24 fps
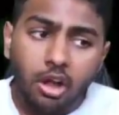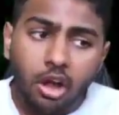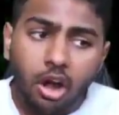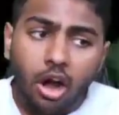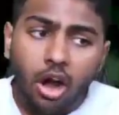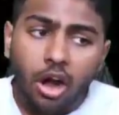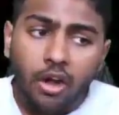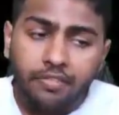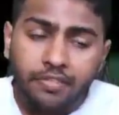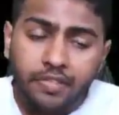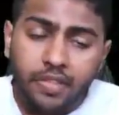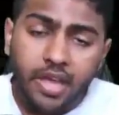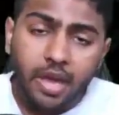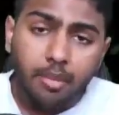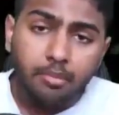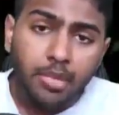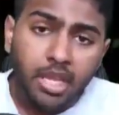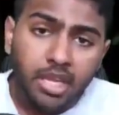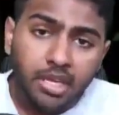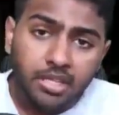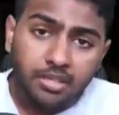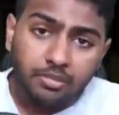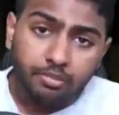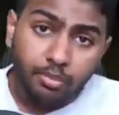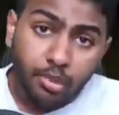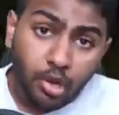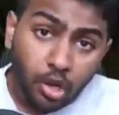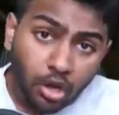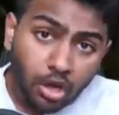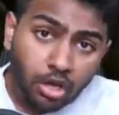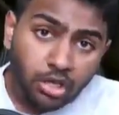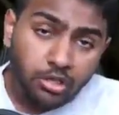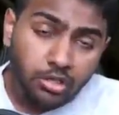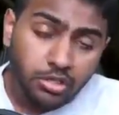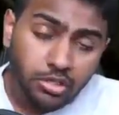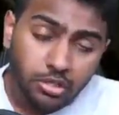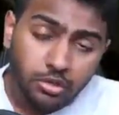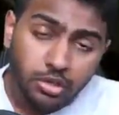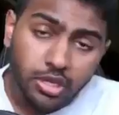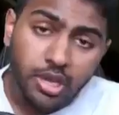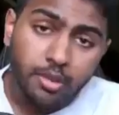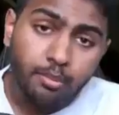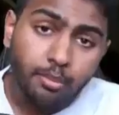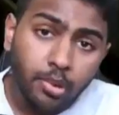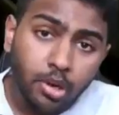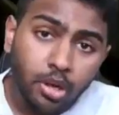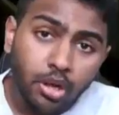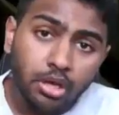after that mid is blocked, because it will
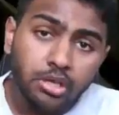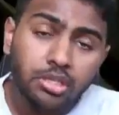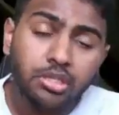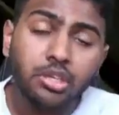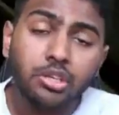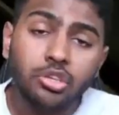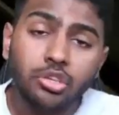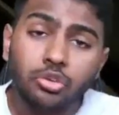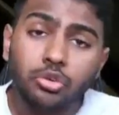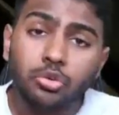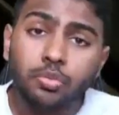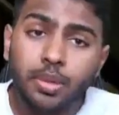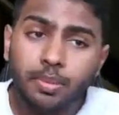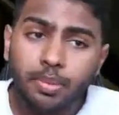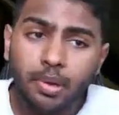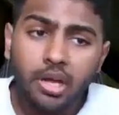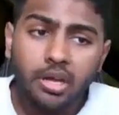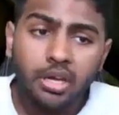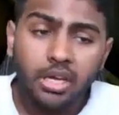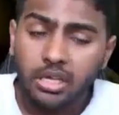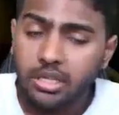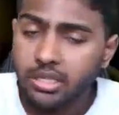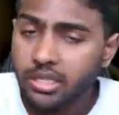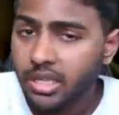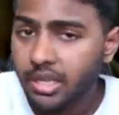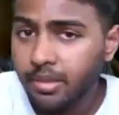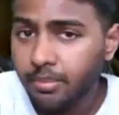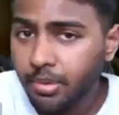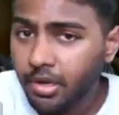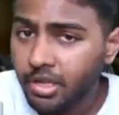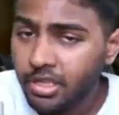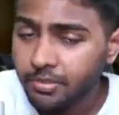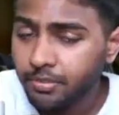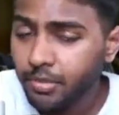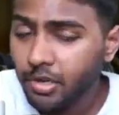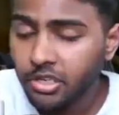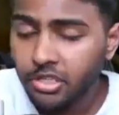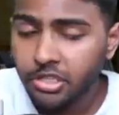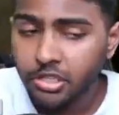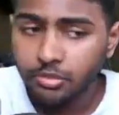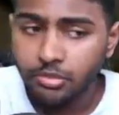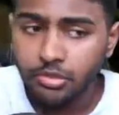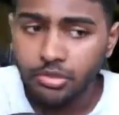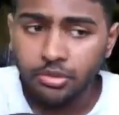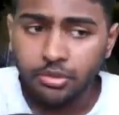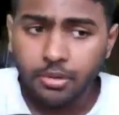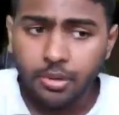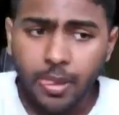get blocked, you will be punished. It's
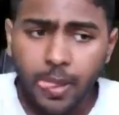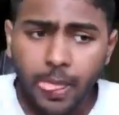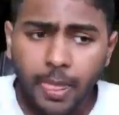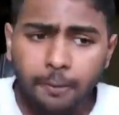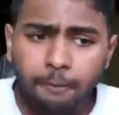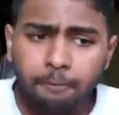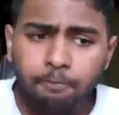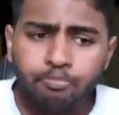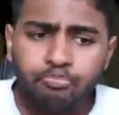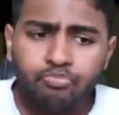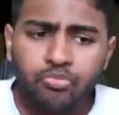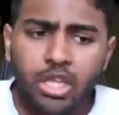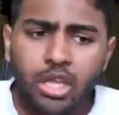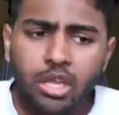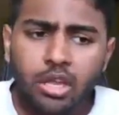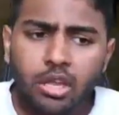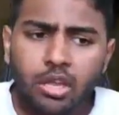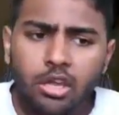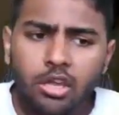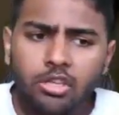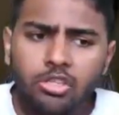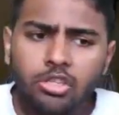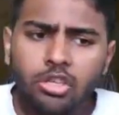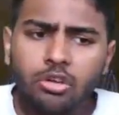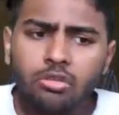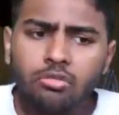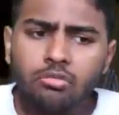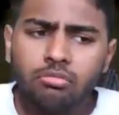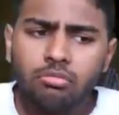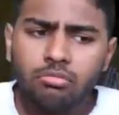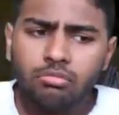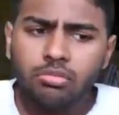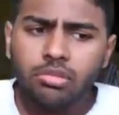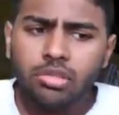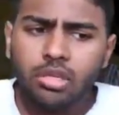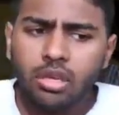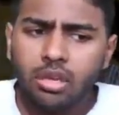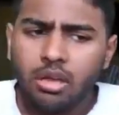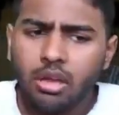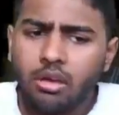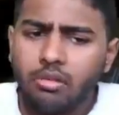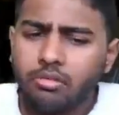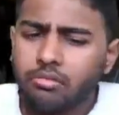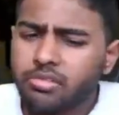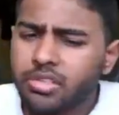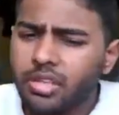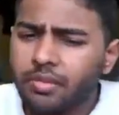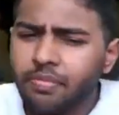punishable. So
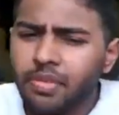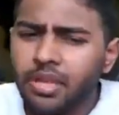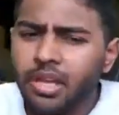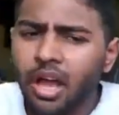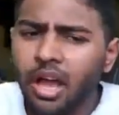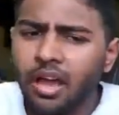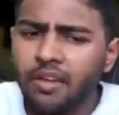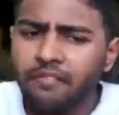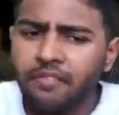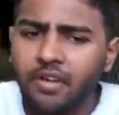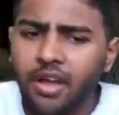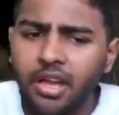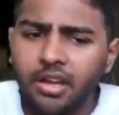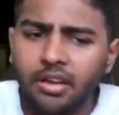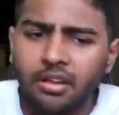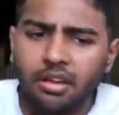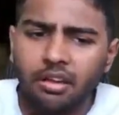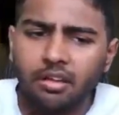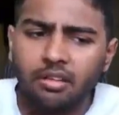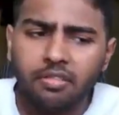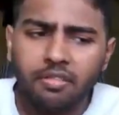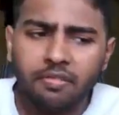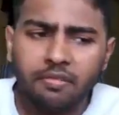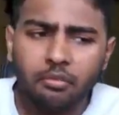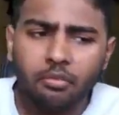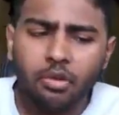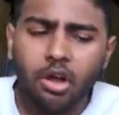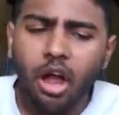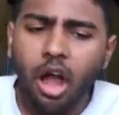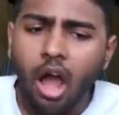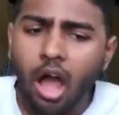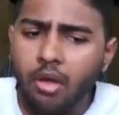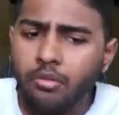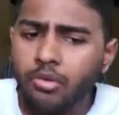something I find of what I